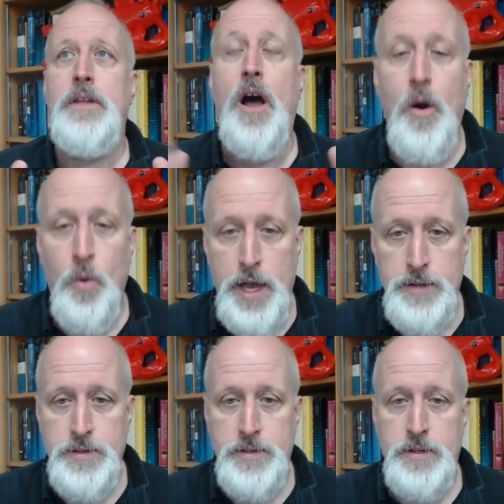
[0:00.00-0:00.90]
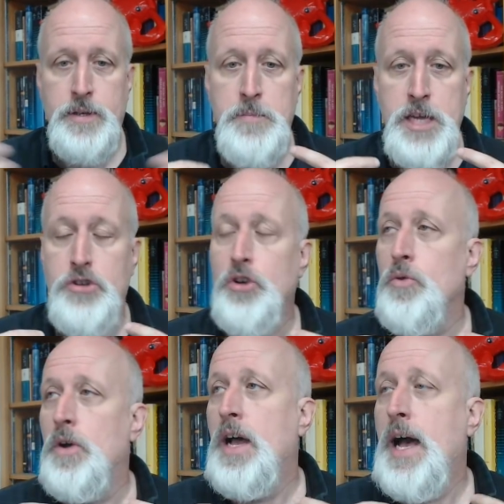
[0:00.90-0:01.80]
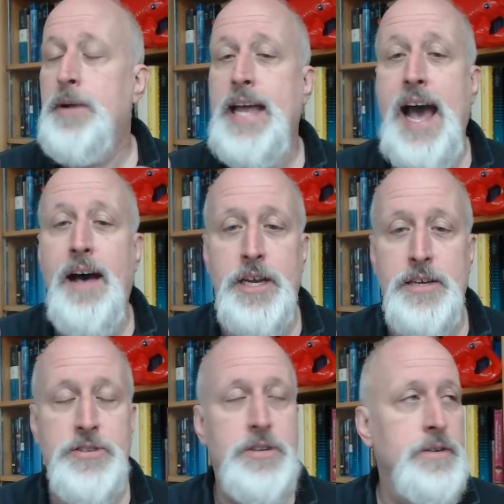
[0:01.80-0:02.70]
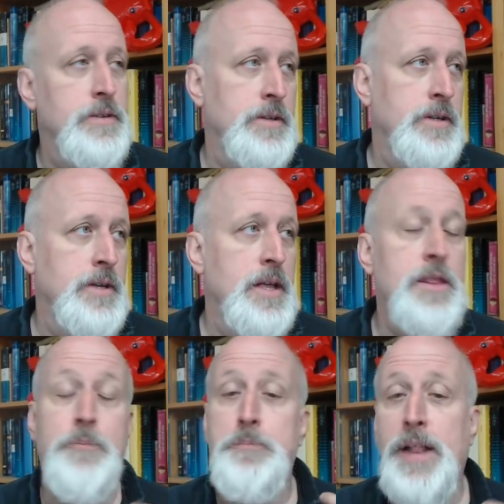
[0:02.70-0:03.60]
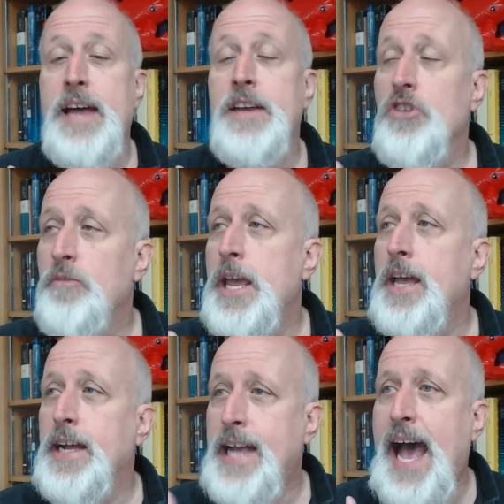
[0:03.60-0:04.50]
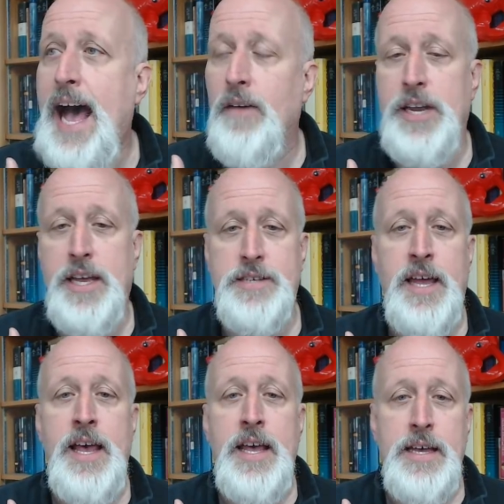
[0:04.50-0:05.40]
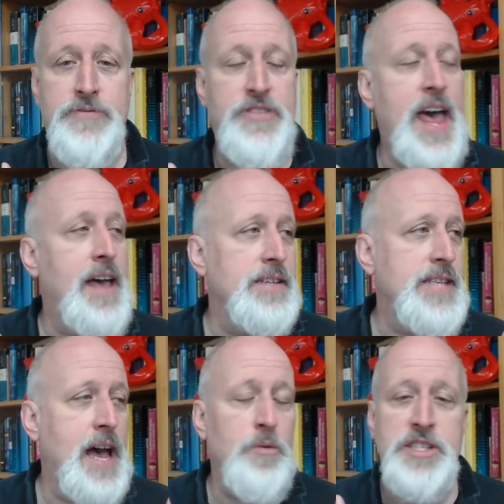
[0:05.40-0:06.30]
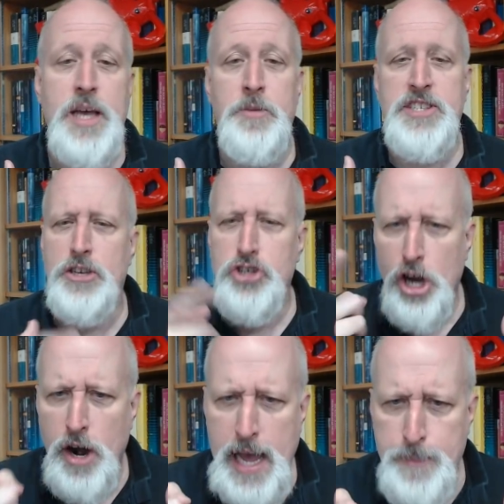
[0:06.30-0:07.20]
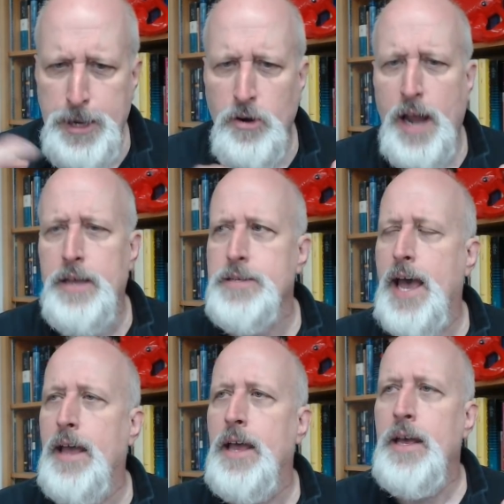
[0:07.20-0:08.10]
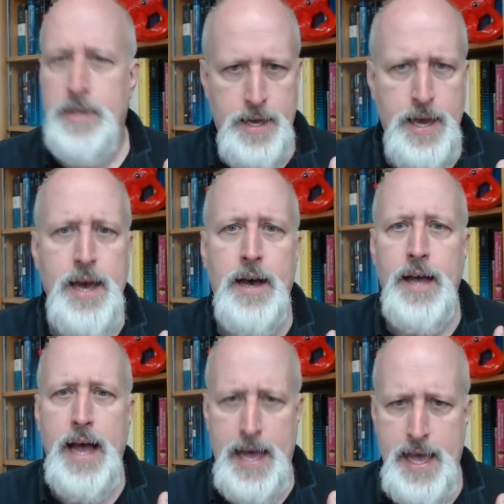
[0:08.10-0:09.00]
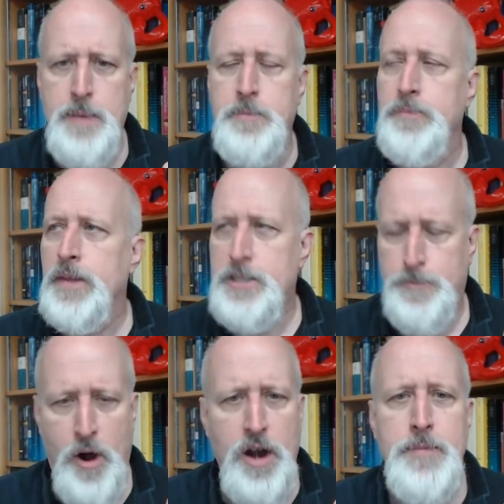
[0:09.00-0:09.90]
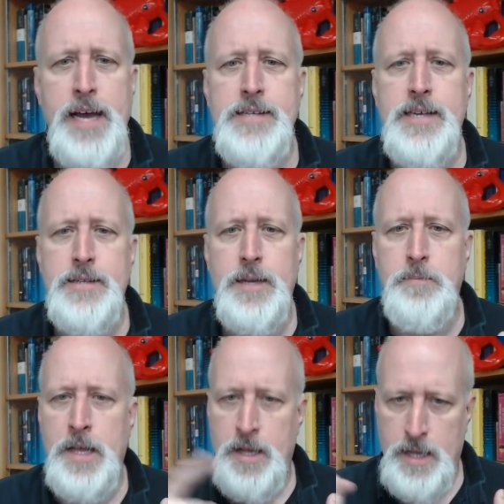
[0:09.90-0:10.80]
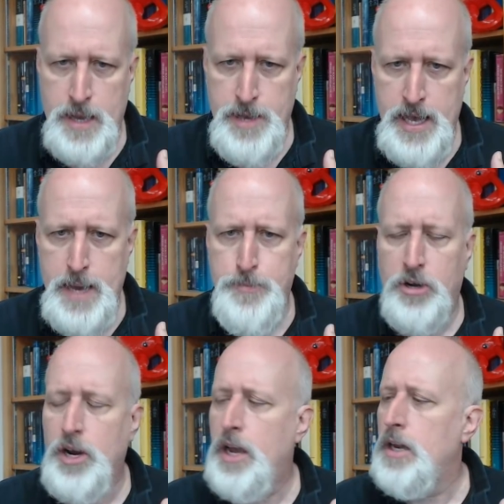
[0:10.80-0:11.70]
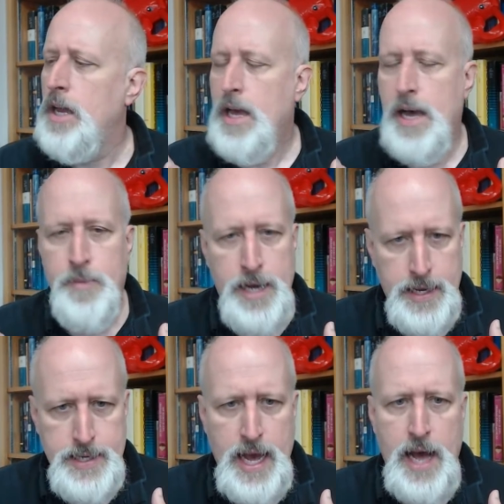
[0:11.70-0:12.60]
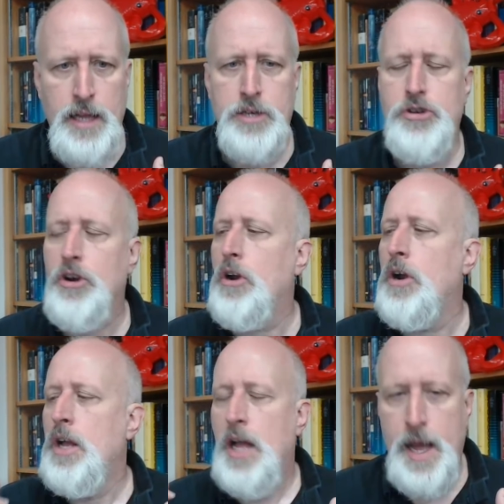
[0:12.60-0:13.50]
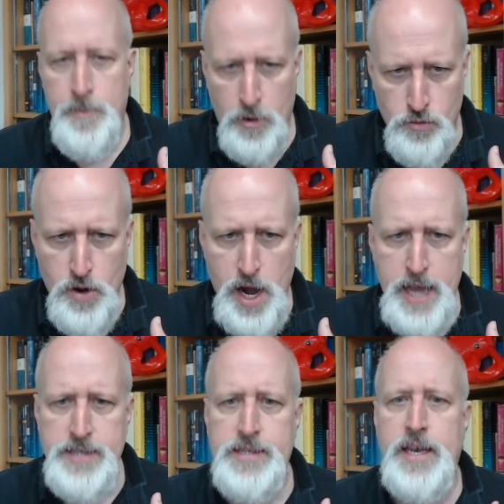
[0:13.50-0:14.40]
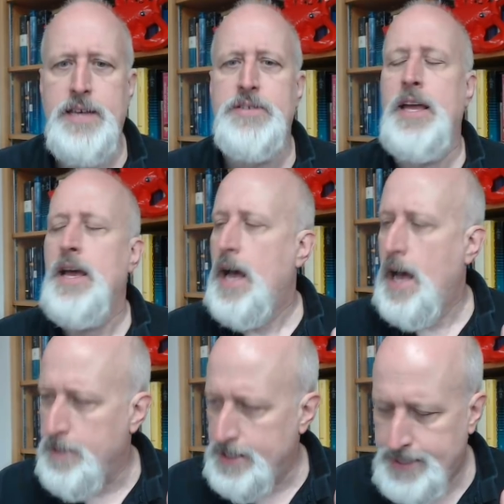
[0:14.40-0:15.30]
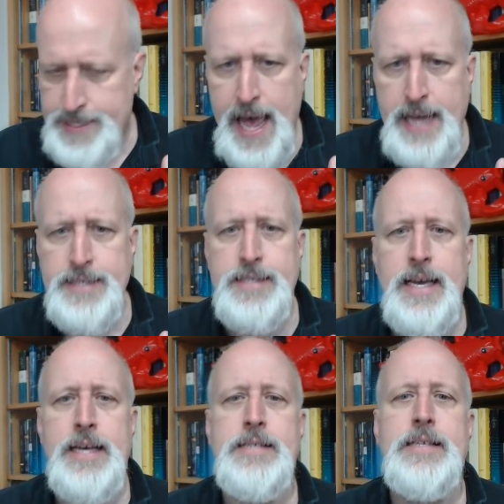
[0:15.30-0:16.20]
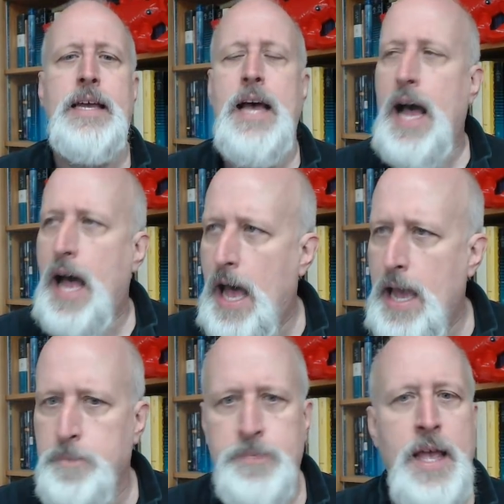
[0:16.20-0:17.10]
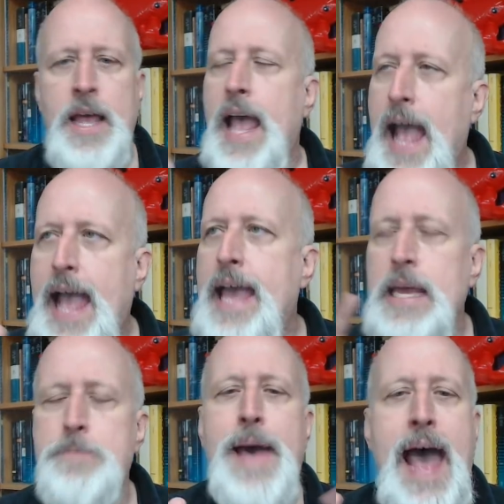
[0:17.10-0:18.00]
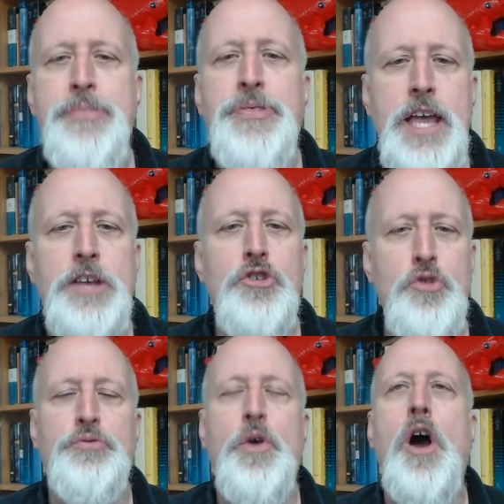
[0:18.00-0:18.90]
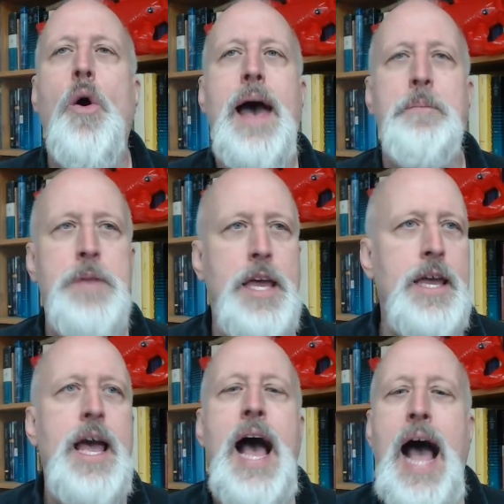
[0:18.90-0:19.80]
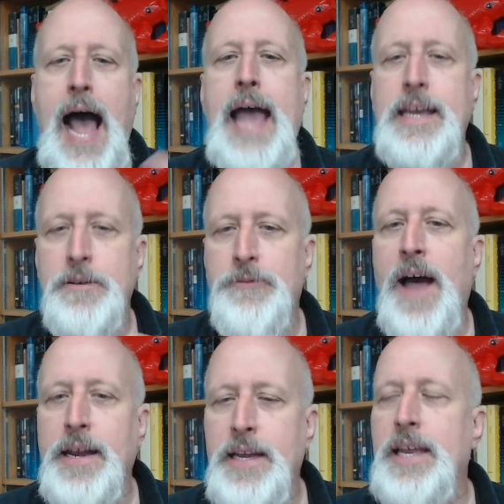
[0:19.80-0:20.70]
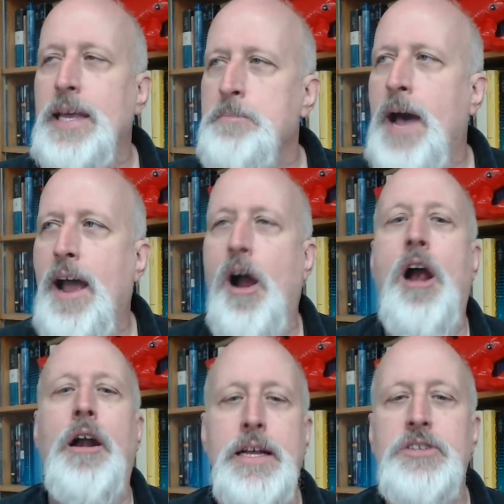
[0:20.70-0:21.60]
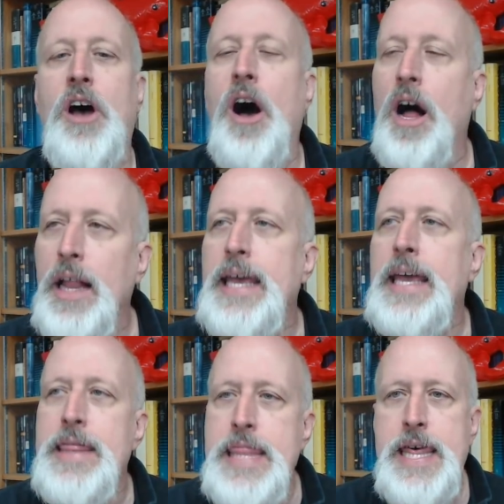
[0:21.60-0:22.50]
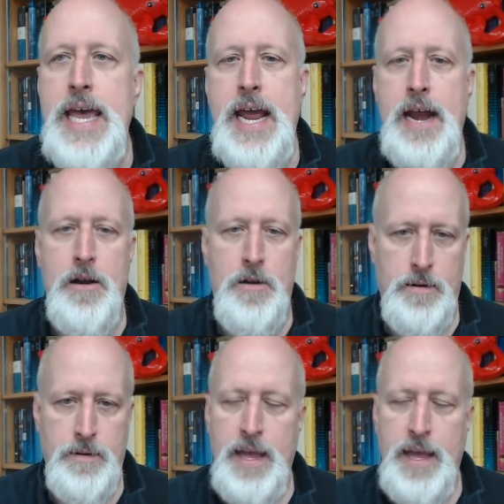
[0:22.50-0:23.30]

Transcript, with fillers: Always. Me too. I'm a Calvinist. The pleasure of being a Calvinist is that when someone says, you're a hypocrite, you say, yeah, I am. It's part of my system. I'm a hypocrite. I'm an idolater. I'm a racist. I'm a sexist. I'm any bad thing you throw at me, I can find it in my heart. It's all in there.